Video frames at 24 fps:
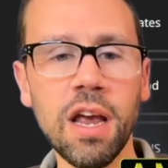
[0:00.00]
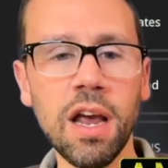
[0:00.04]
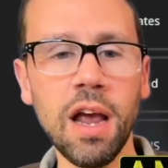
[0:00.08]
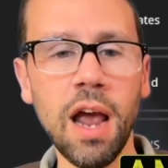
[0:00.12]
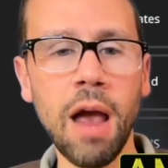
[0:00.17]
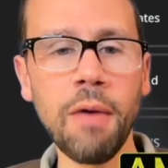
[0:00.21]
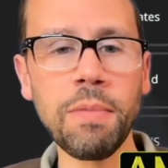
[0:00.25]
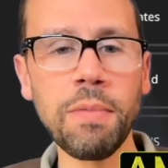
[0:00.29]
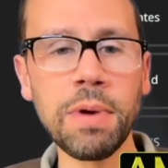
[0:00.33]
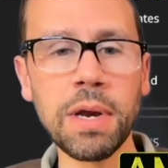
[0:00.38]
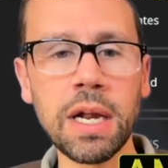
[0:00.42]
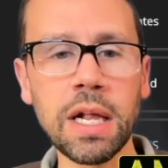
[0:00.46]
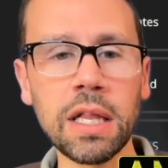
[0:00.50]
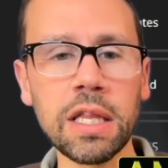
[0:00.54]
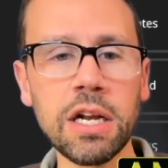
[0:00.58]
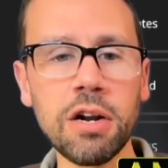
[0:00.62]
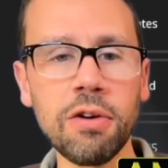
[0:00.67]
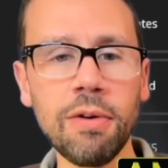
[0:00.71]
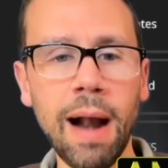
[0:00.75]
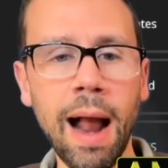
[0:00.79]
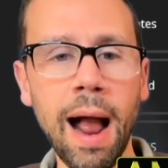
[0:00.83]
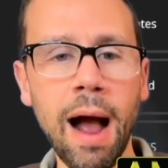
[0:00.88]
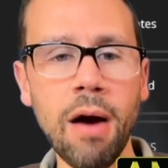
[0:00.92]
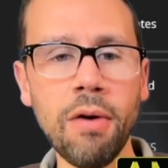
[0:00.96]
and we
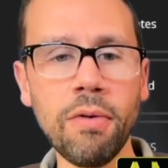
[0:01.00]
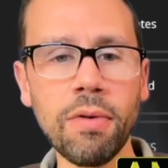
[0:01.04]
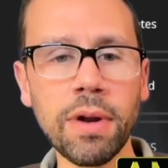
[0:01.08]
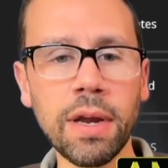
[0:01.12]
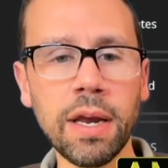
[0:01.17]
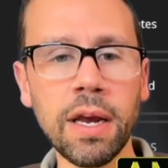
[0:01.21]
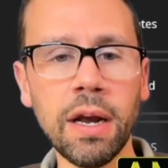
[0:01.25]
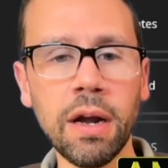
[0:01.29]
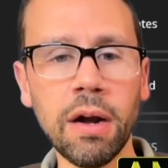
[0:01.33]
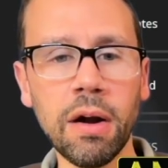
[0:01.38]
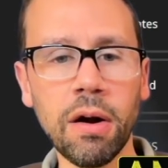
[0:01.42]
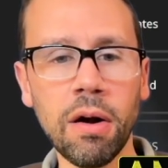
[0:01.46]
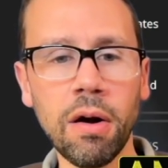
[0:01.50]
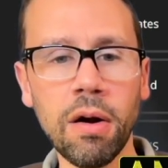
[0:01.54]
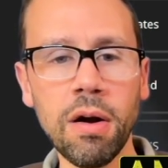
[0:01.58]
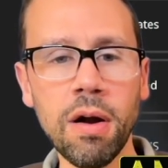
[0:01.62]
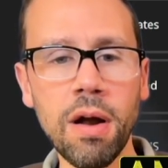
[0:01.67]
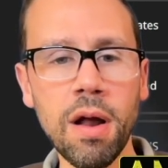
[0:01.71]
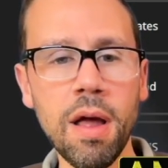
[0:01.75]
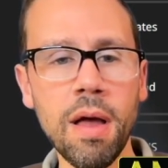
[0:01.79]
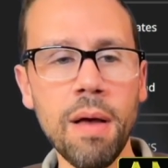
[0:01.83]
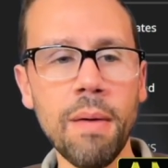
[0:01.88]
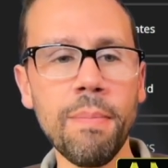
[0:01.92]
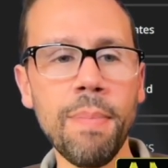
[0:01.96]
clear out here
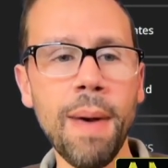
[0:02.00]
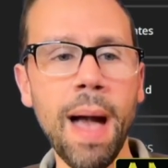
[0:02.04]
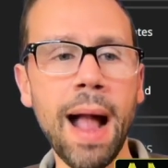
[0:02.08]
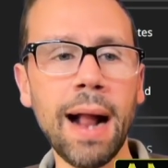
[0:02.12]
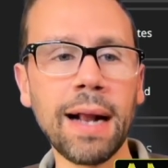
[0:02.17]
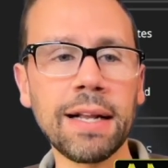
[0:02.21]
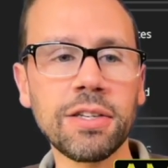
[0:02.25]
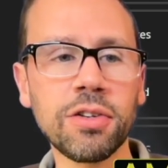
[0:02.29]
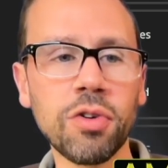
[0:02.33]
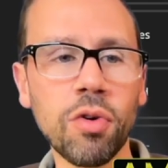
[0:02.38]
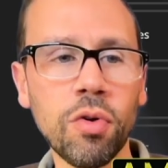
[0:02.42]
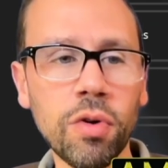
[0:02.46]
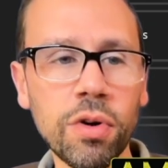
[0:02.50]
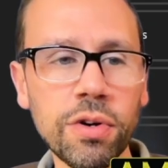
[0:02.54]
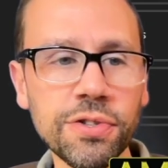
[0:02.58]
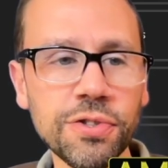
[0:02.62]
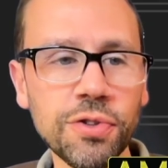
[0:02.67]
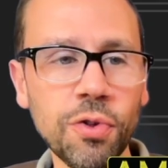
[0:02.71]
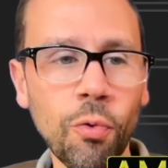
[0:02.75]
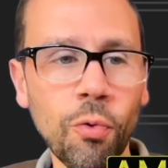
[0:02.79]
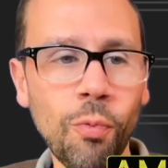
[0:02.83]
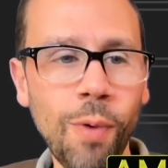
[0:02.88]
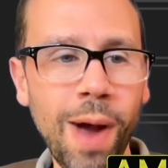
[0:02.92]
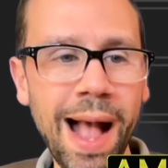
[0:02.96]
back towards
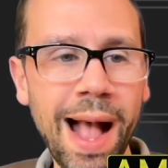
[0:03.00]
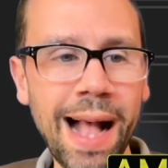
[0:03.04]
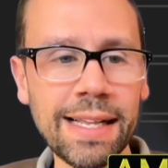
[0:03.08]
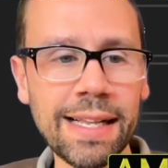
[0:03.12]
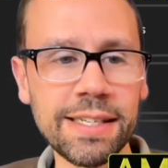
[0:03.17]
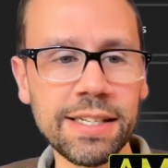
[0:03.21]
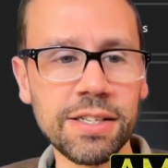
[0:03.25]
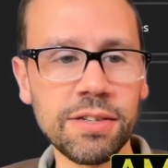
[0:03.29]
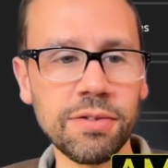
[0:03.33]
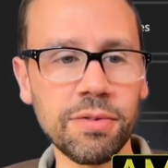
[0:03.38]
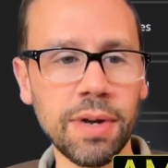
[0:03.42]
the west.